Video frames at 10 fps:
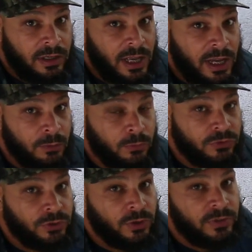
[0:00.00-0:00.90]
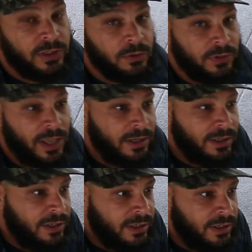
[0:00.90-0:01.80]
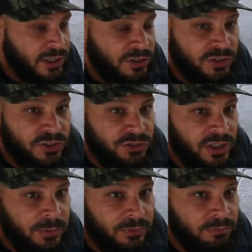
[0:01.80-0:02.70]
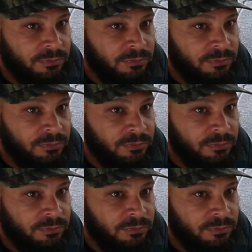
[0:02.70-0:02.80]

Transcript: I will show a video of that. It's just a cheap,